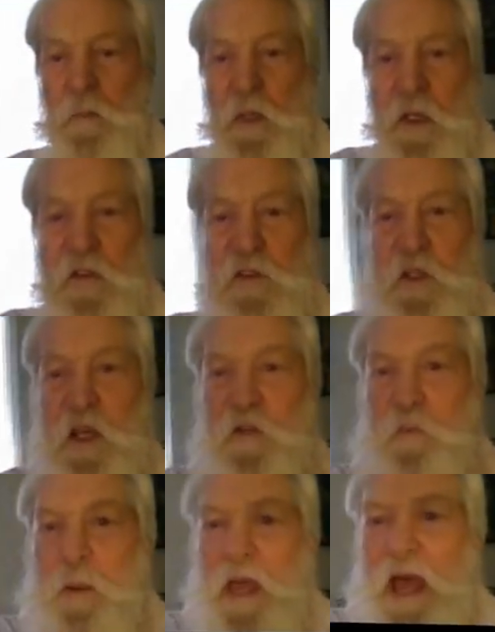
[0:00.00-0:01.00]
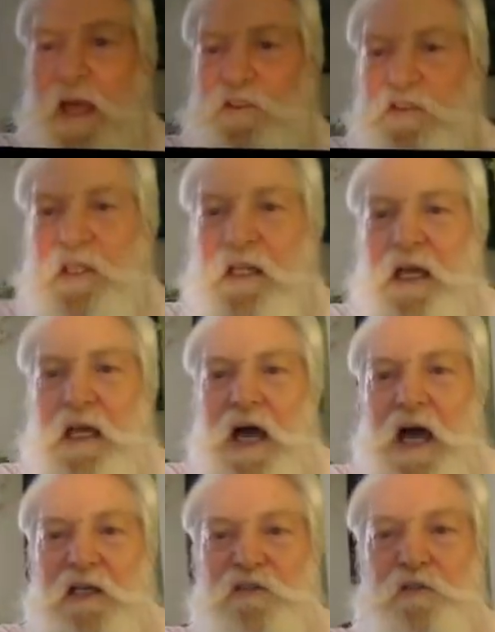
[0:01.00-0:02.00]
But instead of passing at
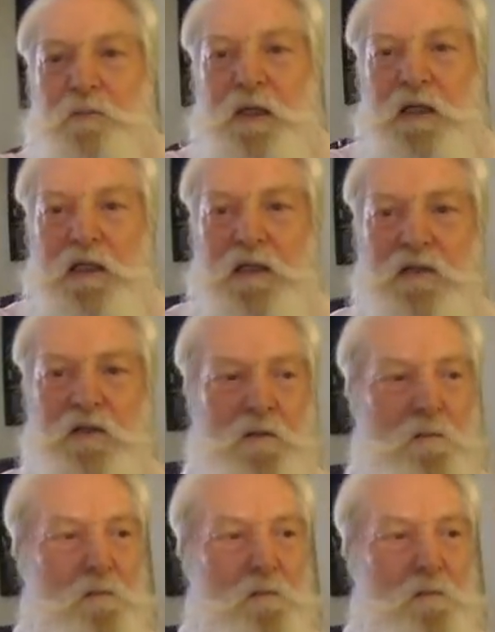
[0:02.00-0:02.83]
high speed